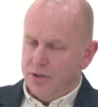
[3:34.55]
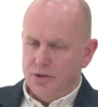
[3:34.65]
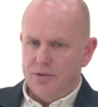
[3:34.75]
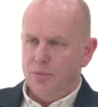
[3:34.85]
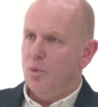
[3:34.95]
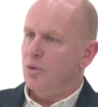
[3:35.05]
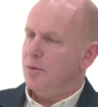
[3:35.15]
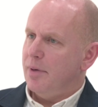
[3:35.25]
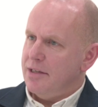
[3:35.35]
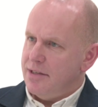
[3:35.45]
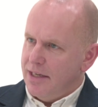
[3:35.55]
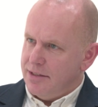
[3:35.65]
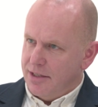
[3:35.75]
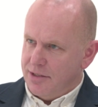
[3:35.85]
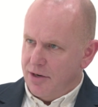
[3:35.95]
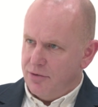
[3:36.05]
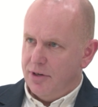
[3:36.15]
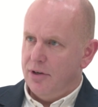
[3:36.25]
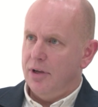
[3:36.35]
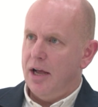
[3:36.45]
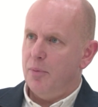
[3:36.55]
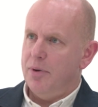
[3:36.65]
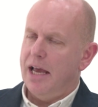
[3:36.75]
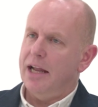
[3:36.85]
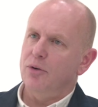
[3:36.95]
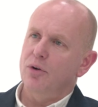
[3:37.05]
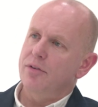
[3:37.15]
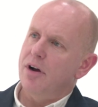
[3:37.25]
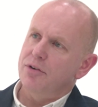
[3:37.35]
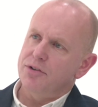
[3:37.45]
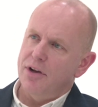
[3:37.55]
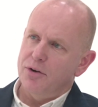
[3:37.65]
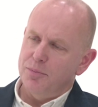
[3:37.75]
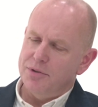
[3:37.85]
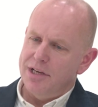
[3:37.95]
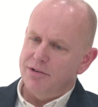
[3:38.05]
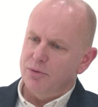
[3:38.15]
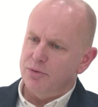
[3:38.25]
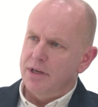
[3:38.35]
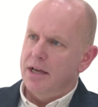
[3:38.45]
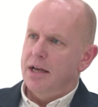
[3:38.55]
it's using water-based inks, etc., and how we handle all of our recycled materials.